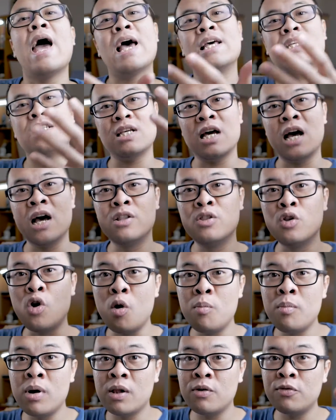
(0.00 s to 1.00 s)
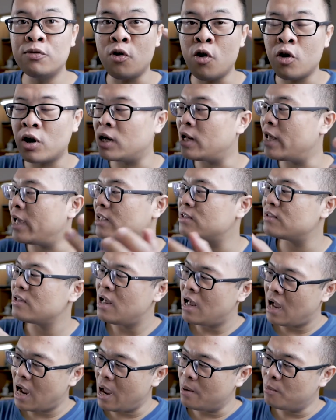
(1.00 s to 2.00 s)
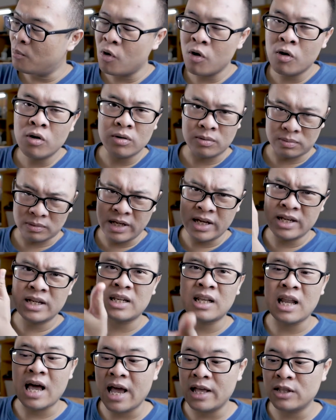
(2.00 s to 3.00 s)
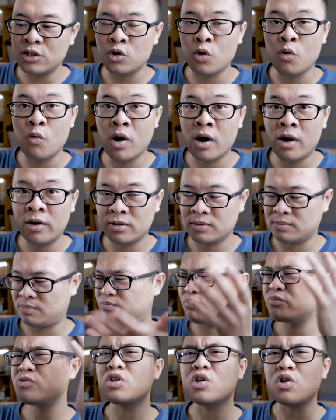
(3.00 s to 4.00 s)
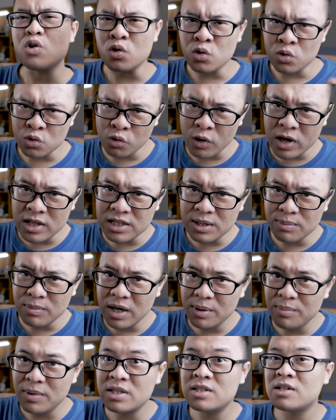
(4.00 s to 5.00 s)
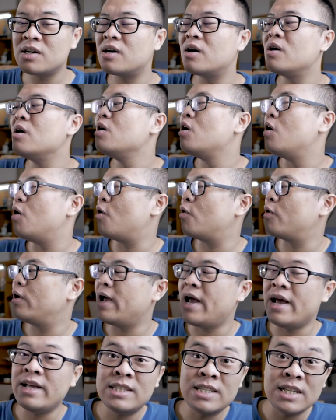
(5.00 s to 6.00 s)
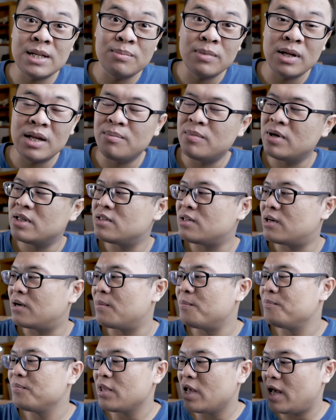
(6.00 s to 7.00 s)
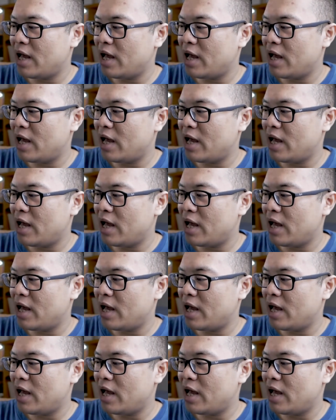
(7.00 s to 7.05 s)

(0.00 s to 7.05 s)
as a normal focal length. I'm more inclined toward 20mm or 18mm.